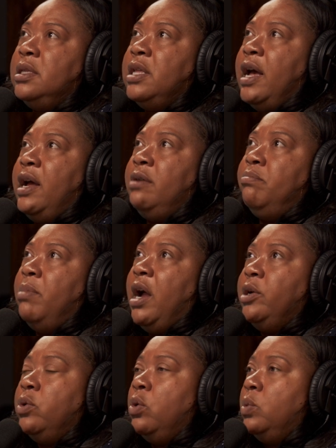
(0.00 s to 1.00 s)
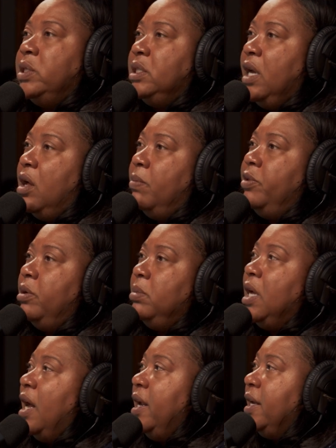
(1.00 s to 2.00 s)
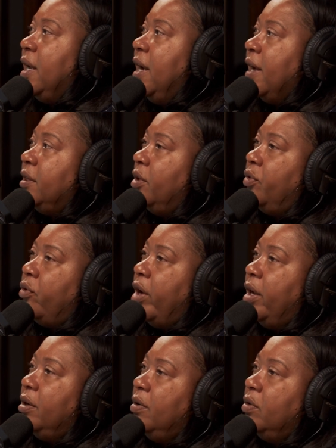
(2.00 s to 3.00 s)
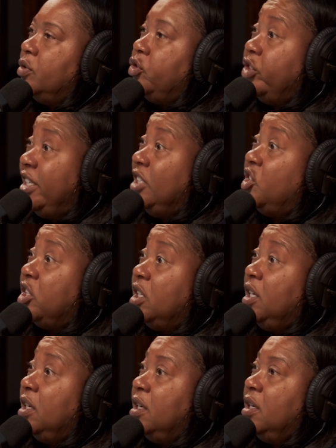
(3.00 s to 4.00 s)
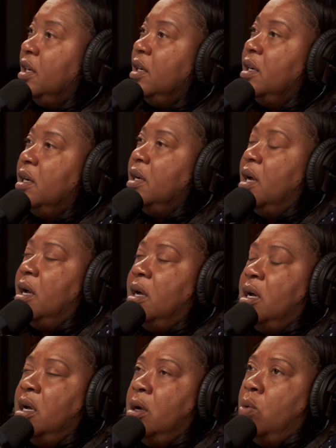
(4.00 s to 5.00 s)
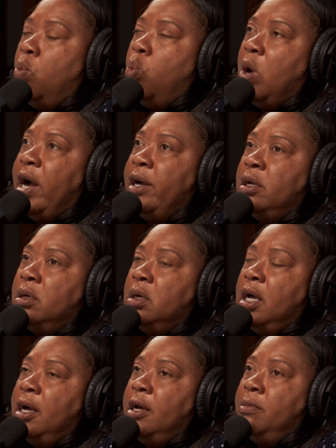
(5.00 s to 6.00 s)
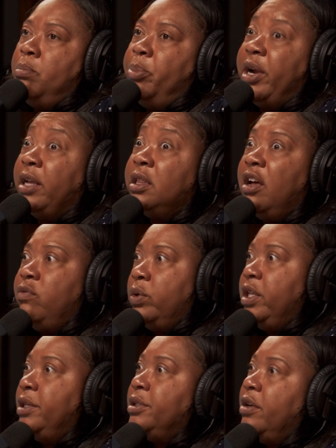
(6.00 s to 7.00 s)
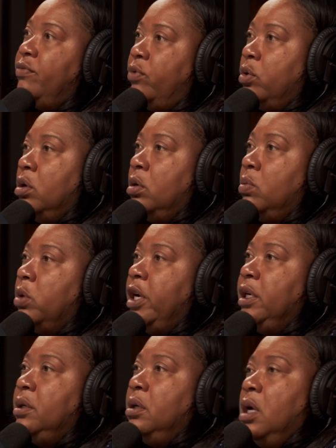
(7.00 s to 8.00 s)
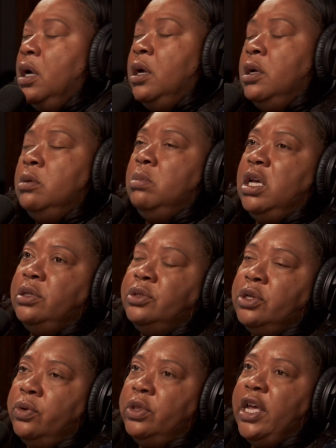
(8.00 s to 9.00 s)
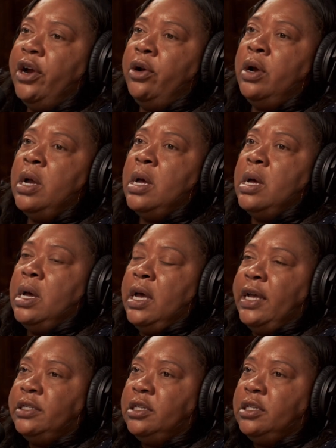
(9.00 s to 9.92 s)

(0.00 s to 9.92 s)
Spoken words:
that my goal was to help them kind of connect the thread strategically. But I love what they stood for, right? And so it's